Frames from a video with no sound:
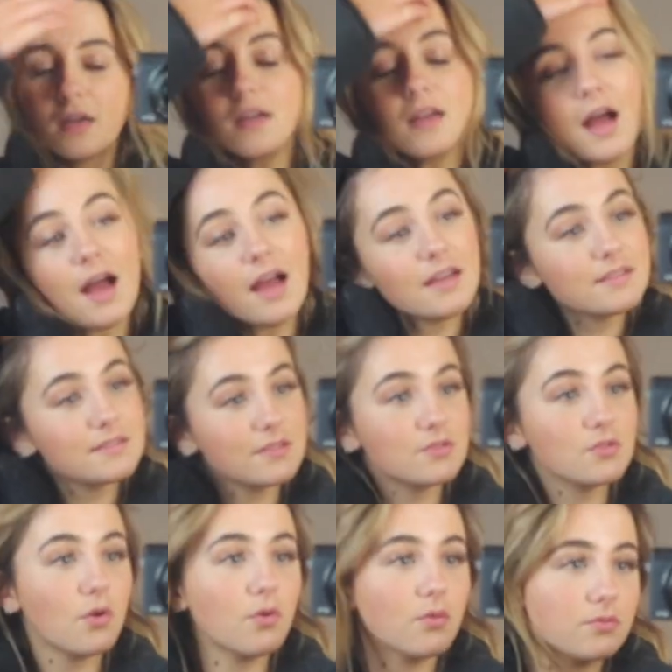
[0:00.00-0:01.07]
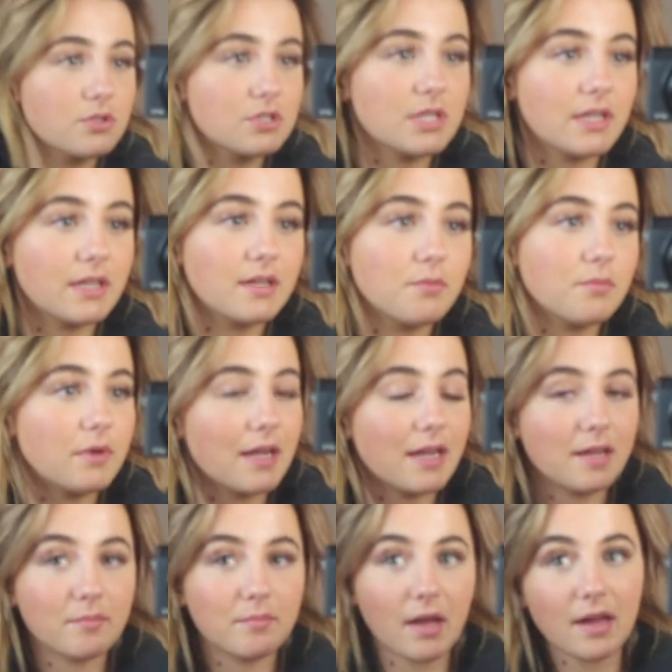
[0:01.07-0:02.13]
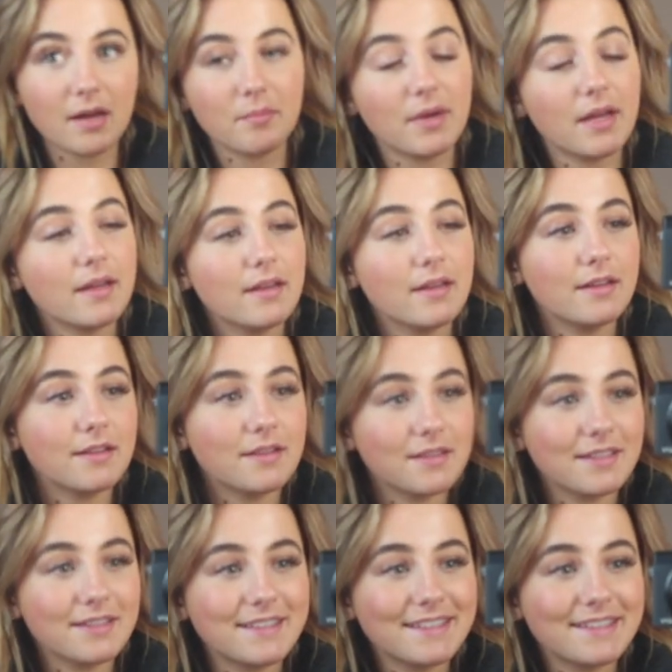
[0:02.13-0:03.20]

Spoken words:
Guys, it's all G. We made it back in.